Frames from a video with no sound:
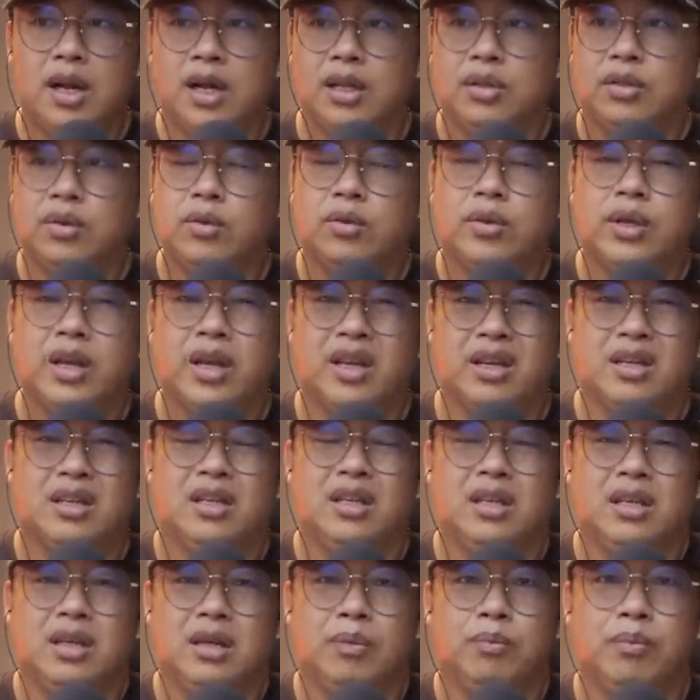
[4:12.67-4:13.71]
through ye,
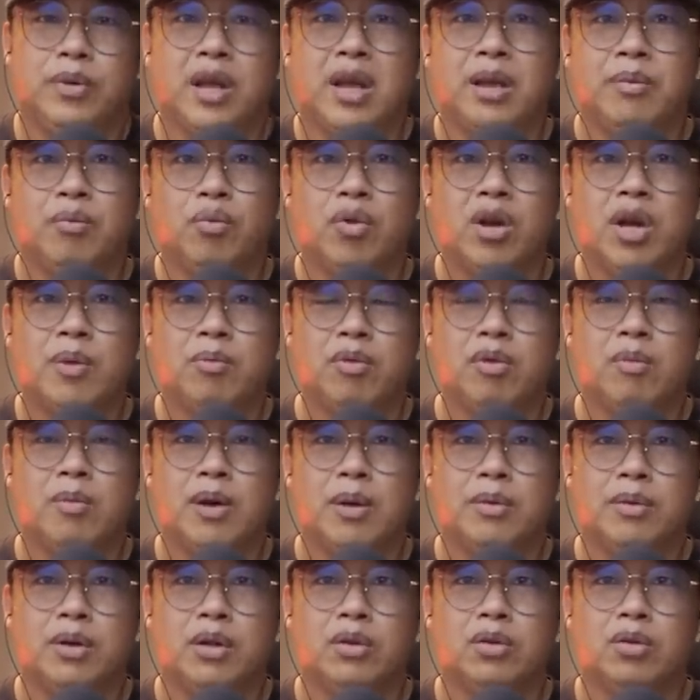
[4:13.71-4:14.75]
the P M
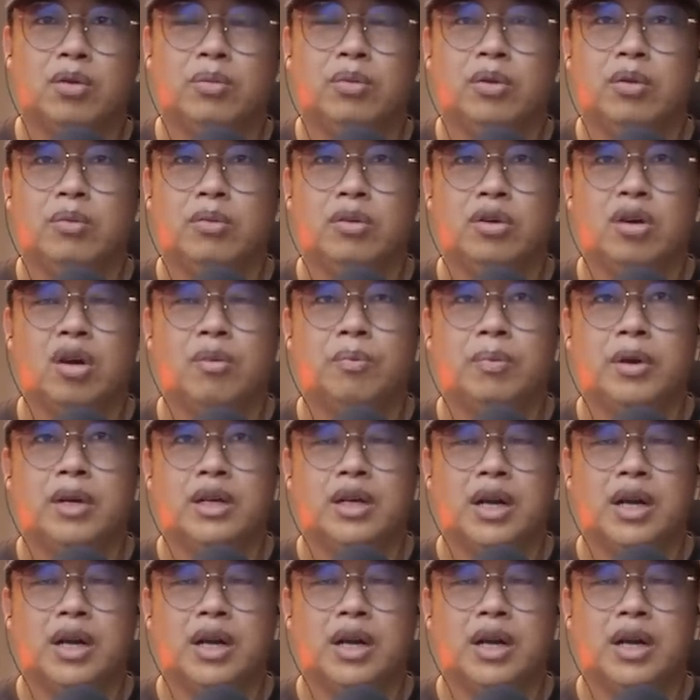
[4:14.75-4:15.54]
Weboma, through Bloom Top and